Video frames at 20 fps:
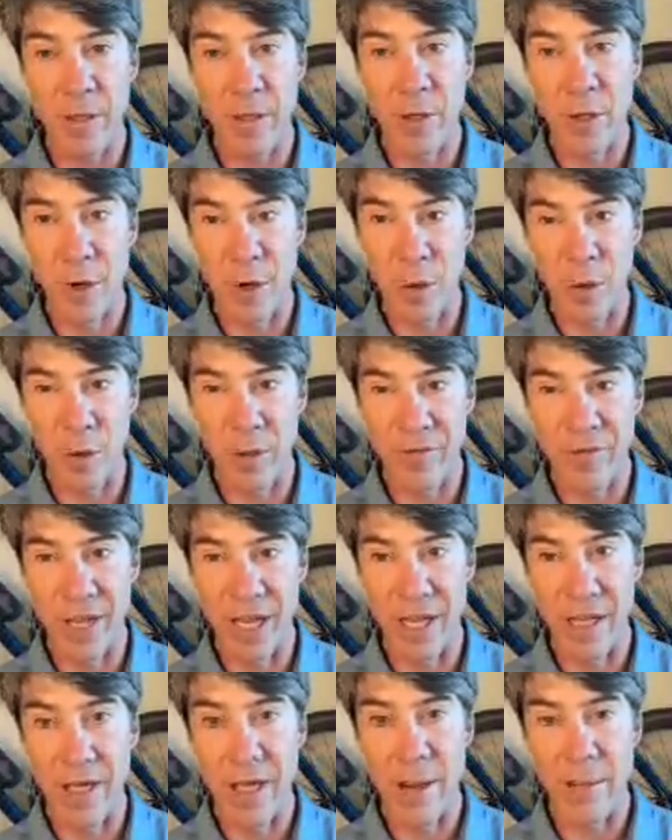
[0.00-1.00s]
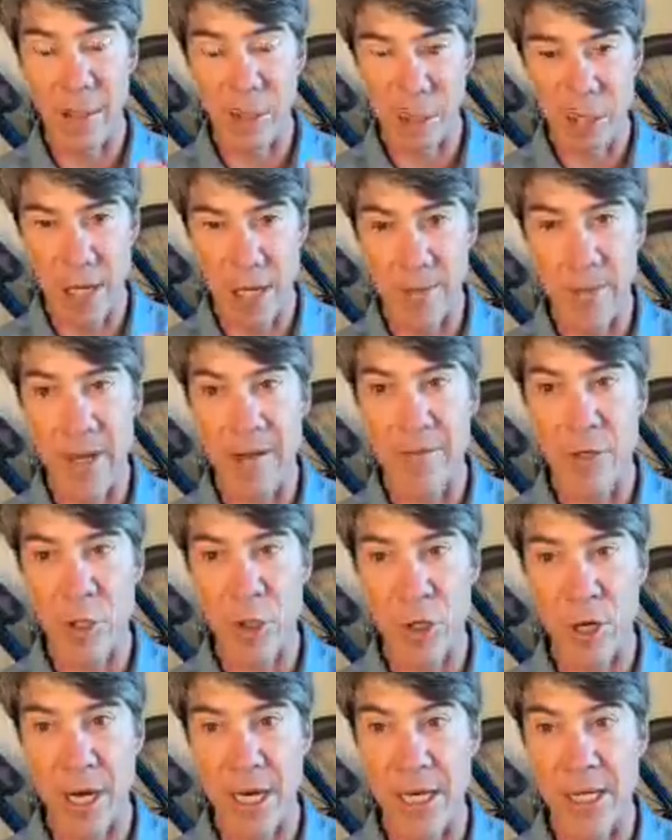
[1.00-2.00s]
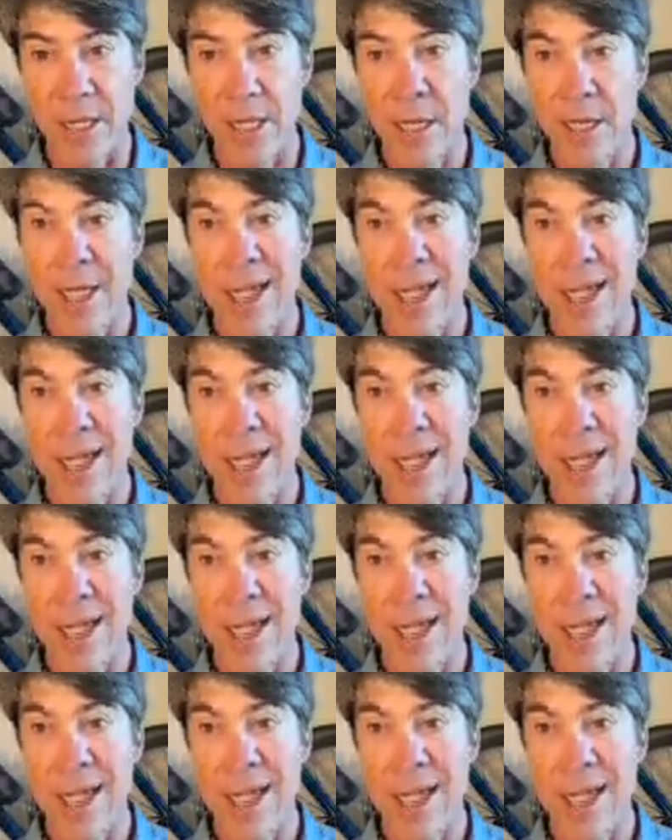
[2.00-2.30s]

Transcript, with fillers: goal event, how much time you have to train,